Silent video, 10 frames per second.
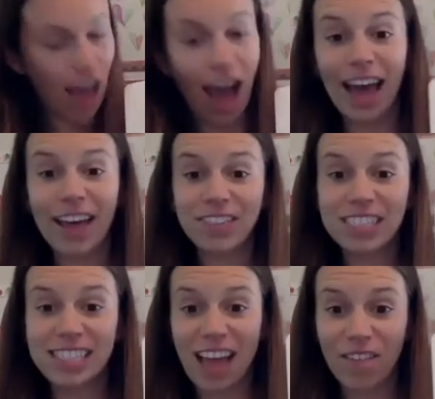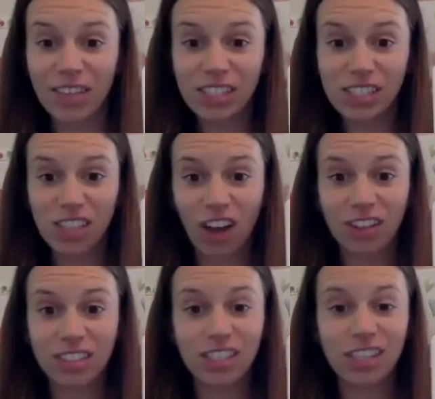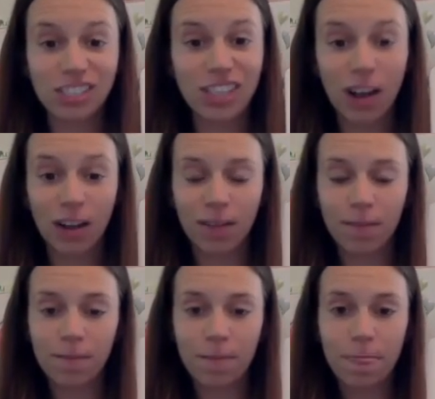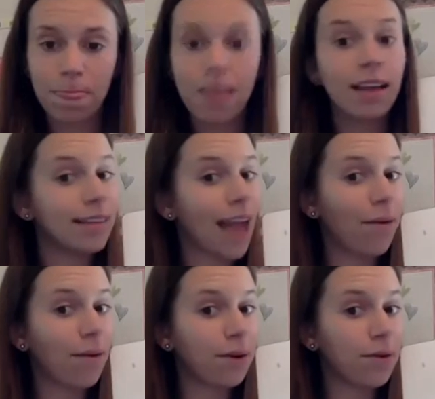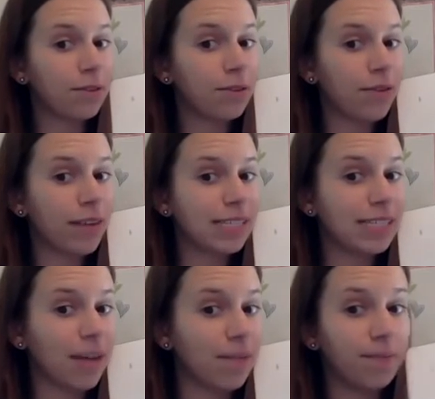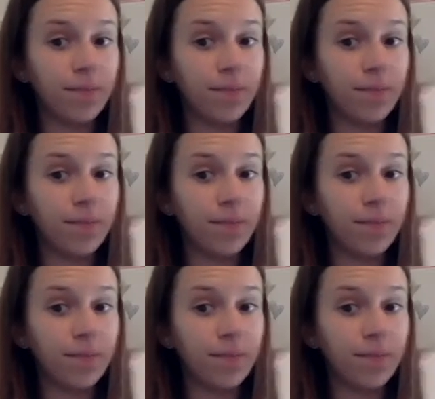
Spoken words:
I have 7 stars to start. Now I'm going to erase some.